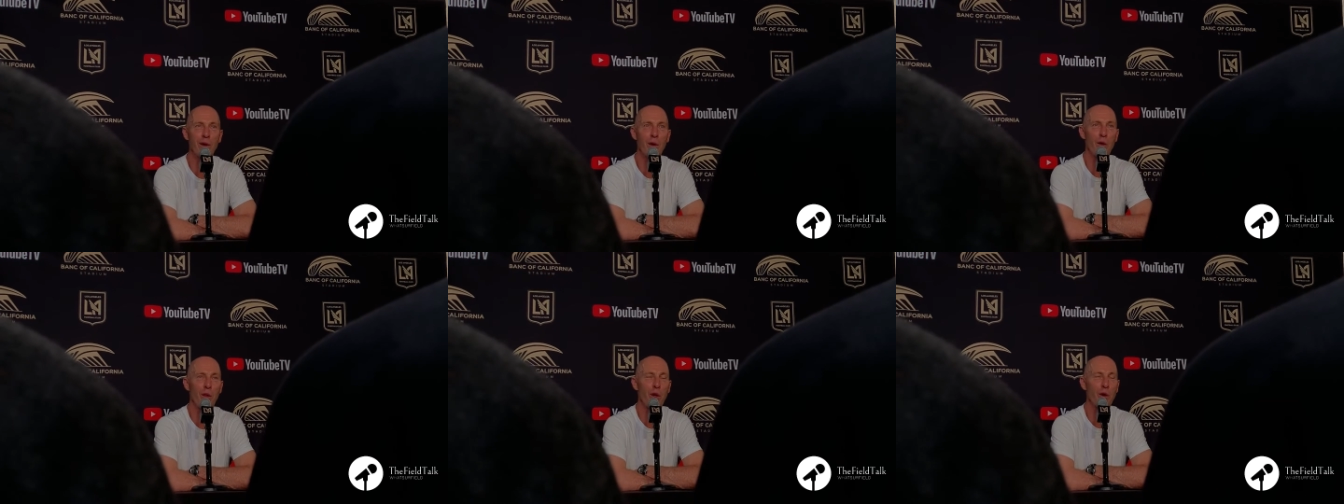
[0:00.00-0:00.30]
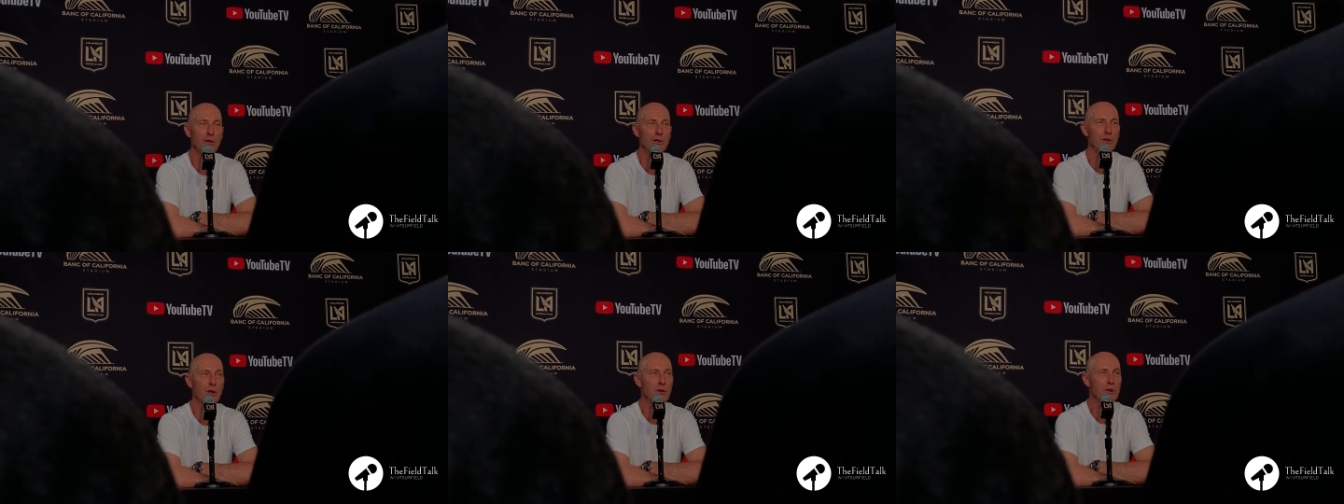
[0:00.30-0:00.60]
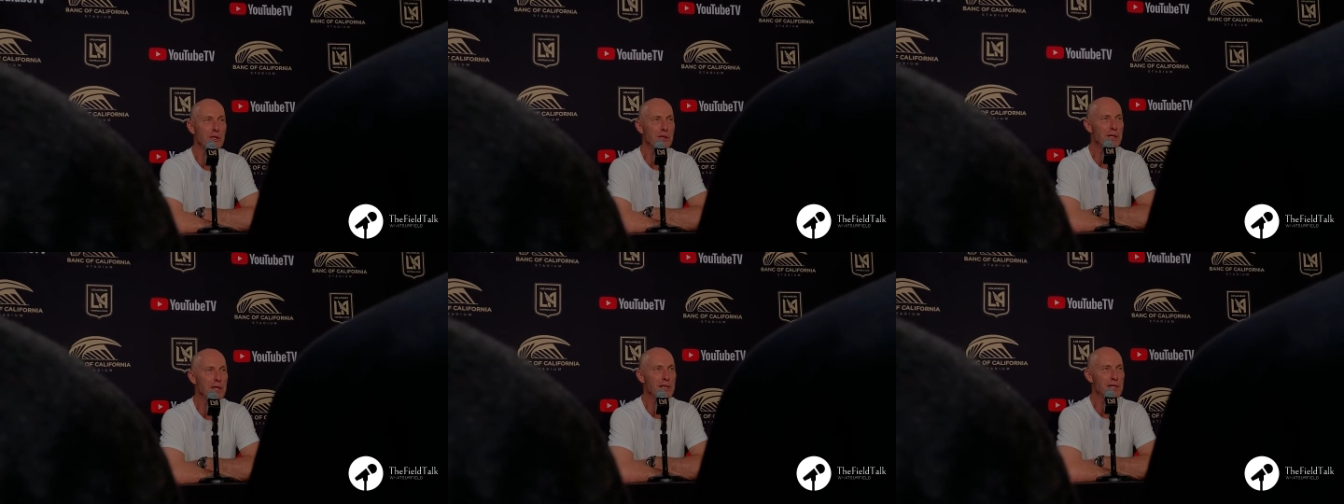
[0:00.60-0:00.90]
you know, those,
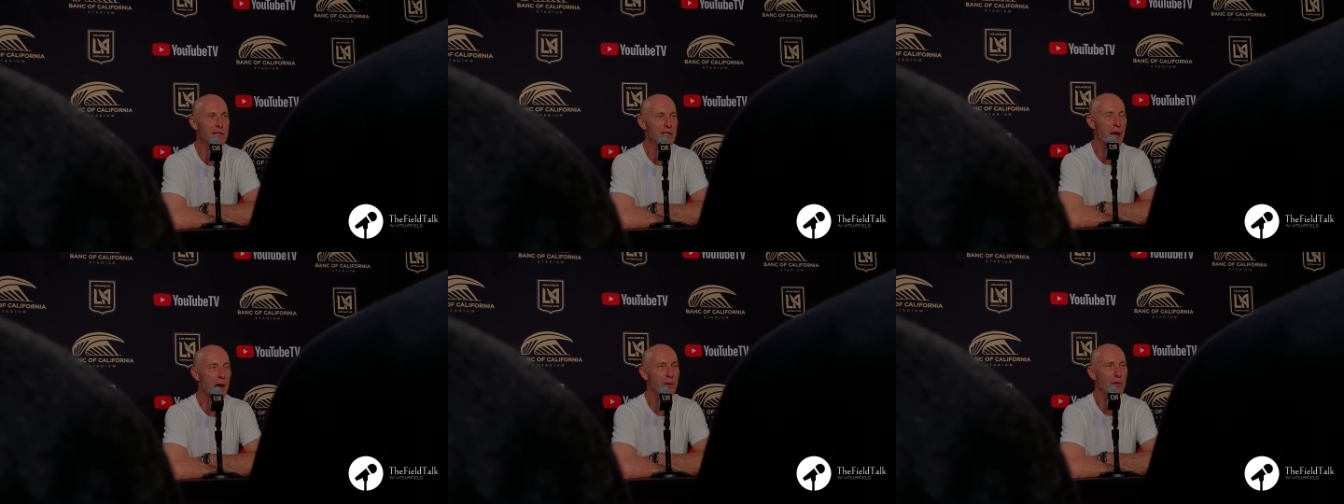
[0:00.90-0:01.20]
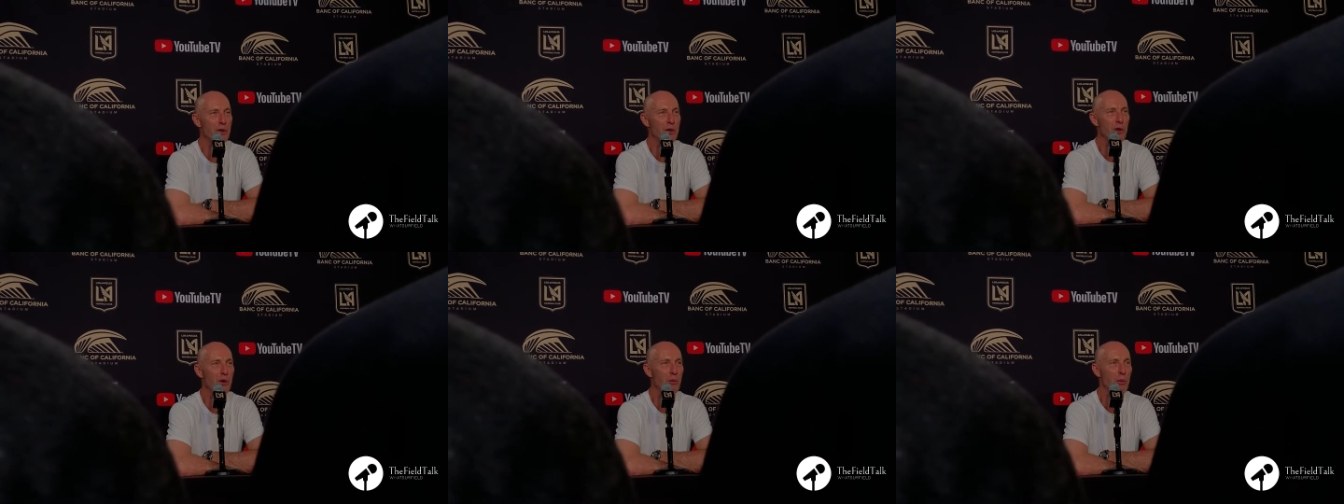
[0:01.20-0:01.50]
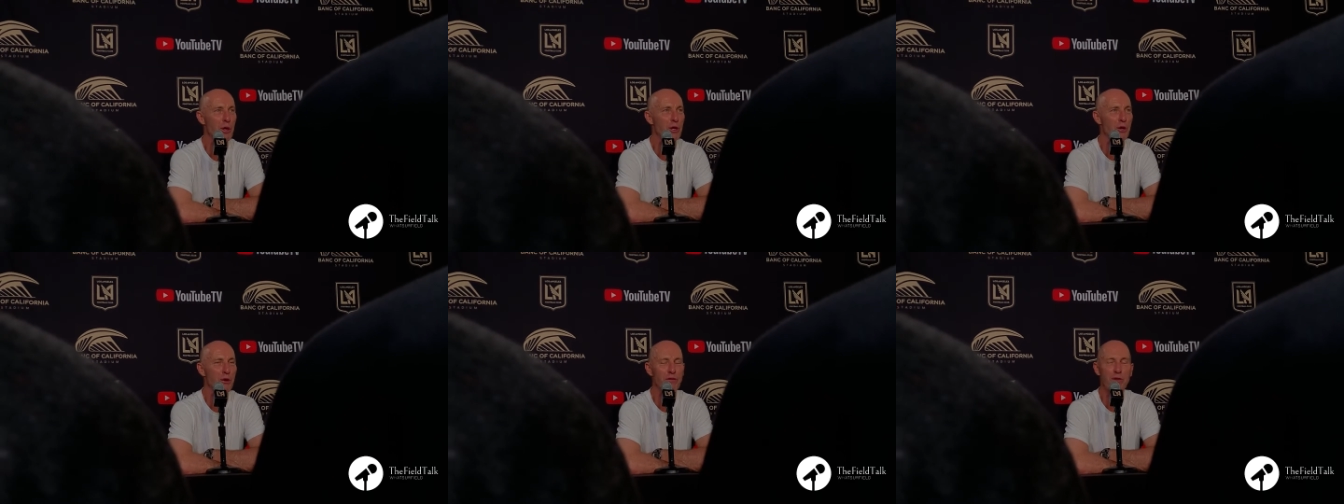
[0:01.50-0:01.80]
those things sound good,
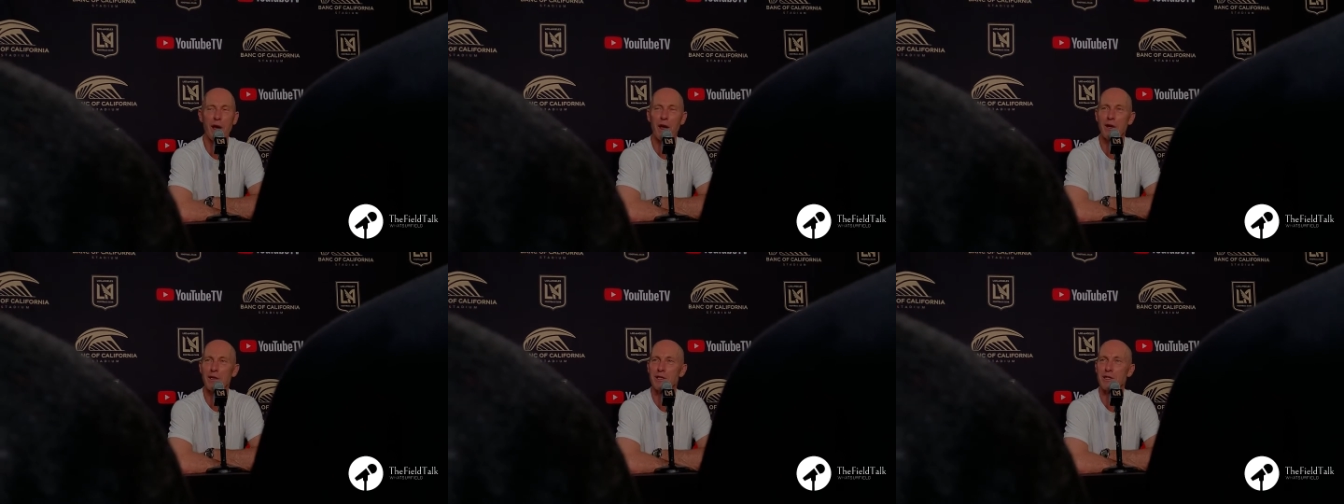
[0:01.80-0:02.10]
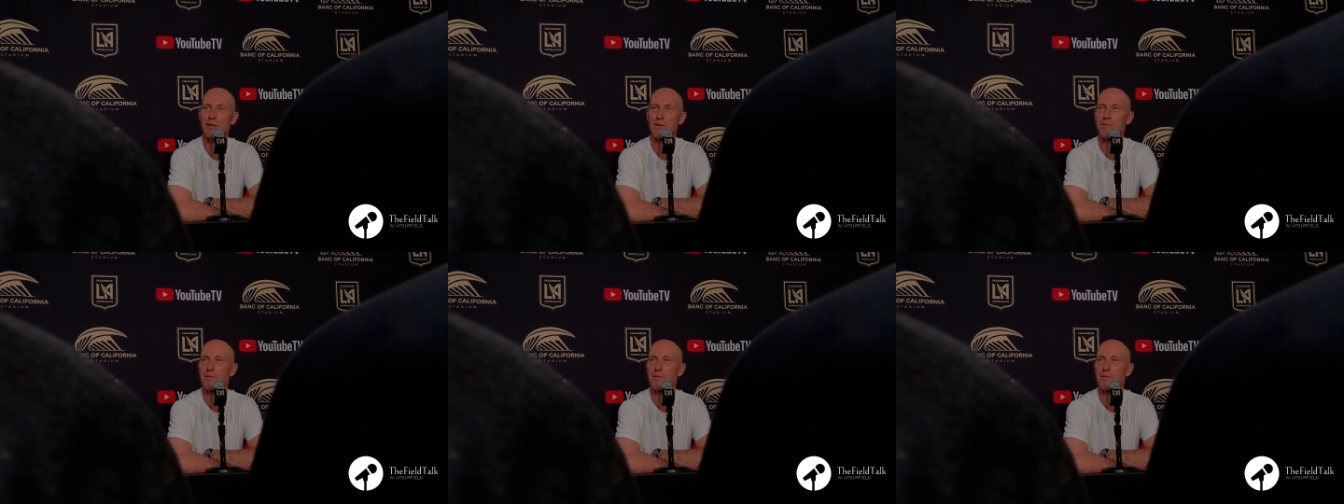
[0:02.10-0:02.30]
but you've got to